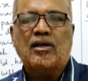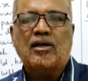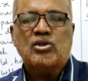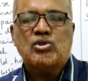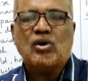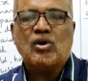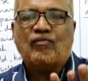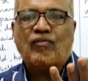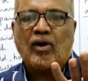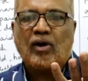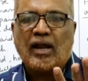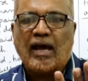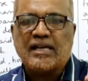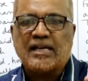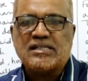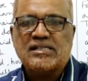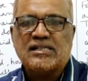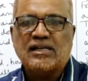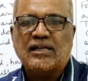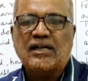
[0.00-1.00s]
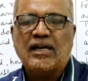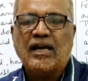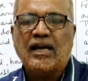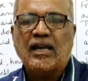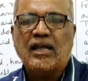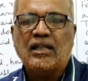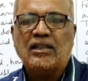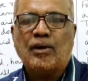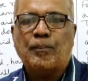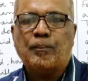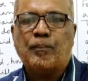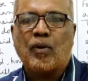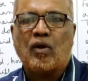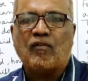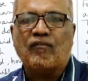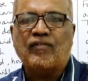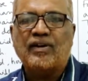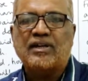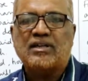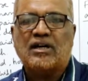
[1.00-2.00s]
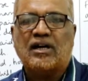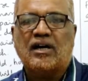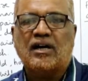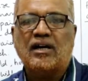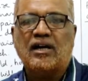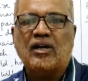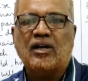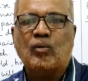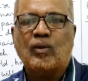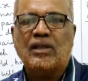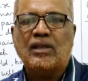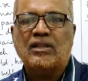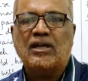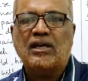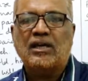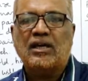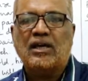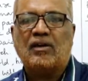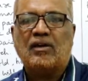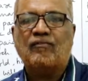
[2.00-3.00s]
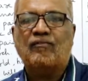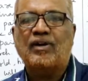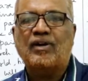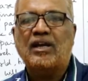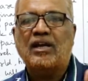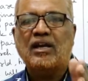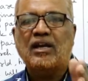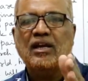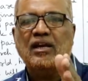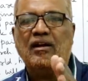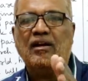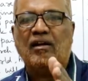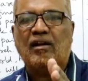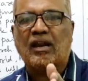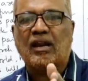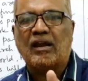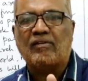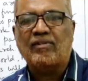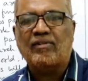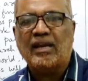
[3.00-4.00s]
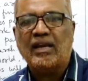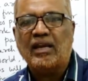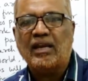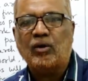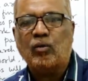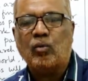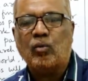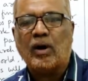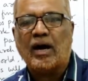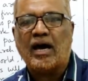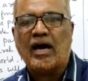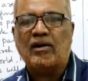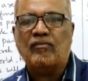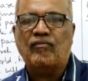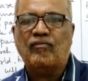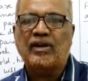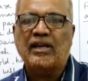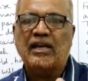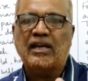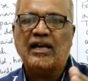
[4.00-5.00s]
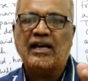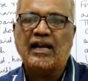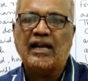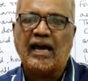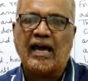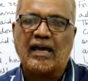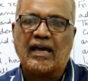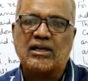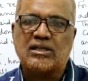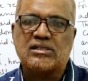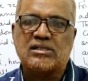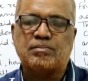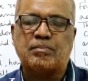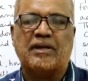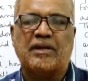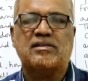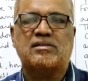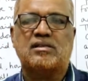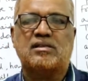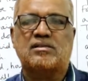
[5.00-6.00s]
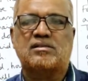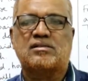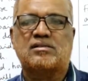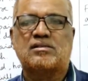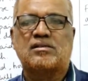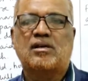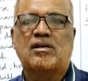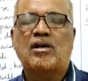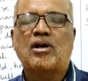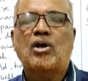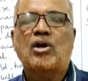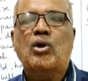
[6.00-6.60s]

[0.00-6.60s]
So for ascertaining the profit earned during the year, we need revenue and we need expenses.